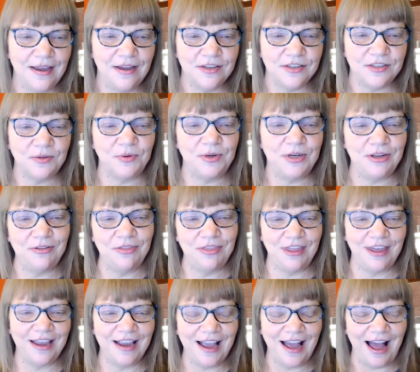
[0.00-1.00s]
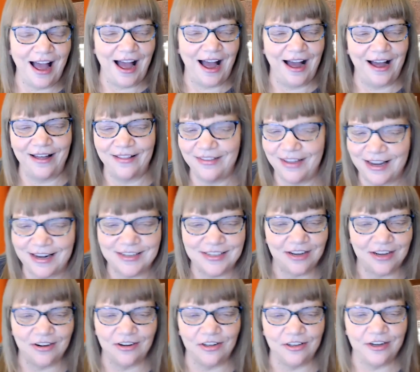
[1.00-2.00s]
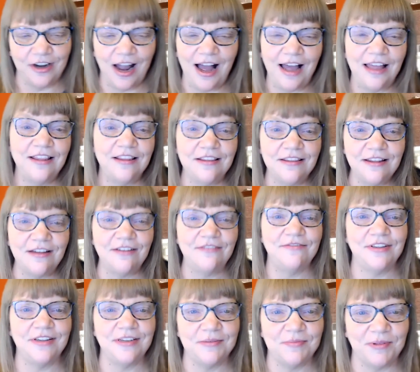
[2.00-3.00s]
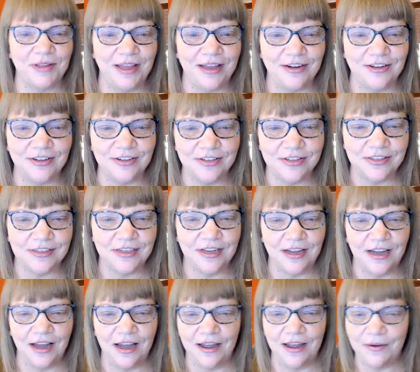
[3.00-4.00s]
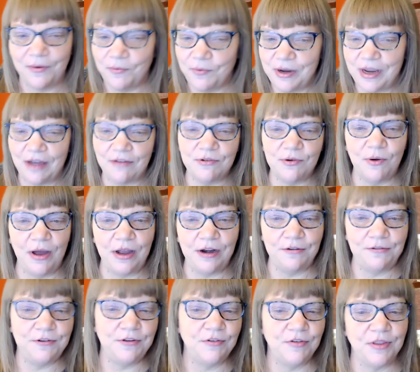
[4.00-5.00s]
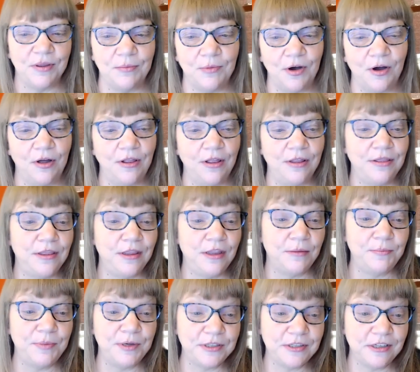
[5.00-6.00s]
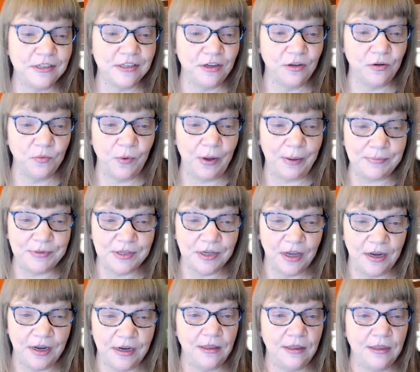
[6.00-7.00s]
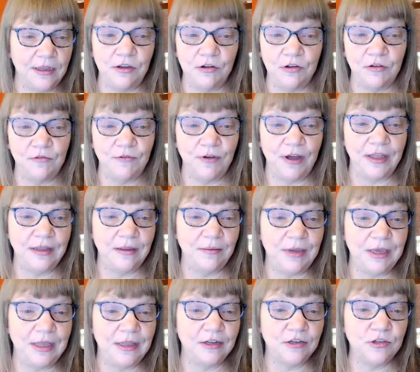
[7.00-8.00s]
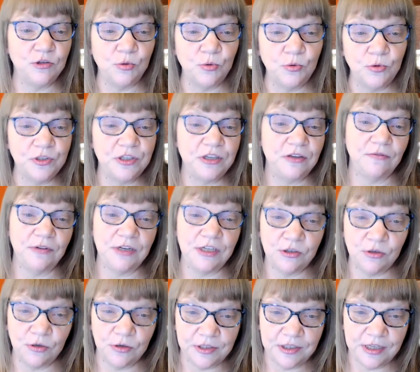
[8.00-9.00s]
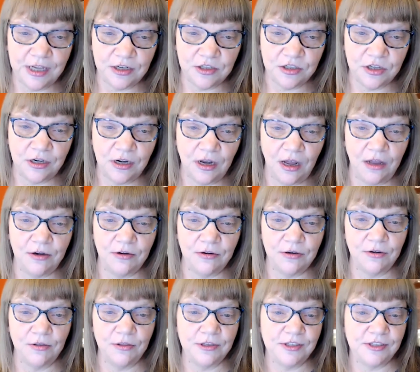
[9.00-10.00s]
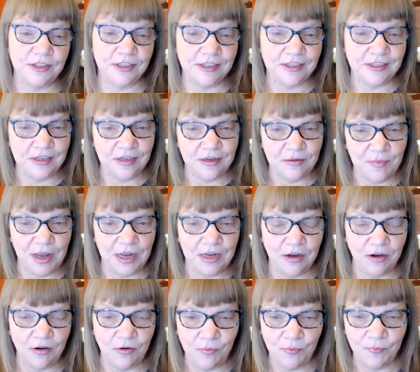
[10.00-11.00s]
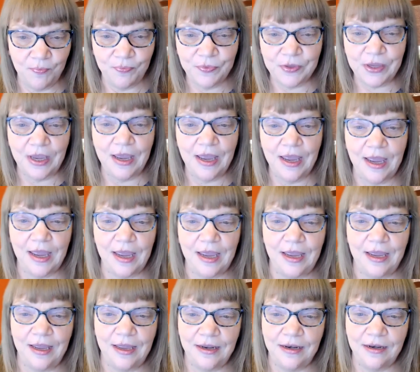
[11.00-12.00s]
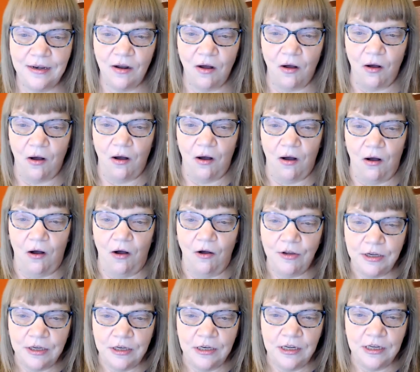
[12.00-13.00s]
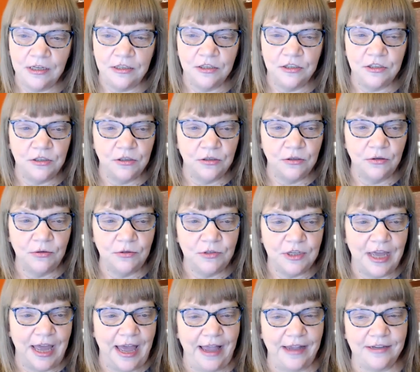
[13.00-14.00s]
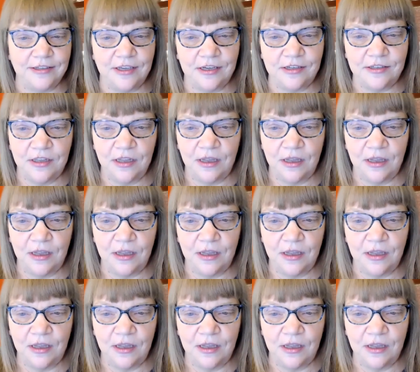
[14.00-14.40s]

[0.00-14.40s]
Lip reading: So what do you think? Like I said earlier, I love these planners. We have quite a few of them on the Business Guild website. You can find them in the tools and resource section under the Succeed menu. And all you need to do to access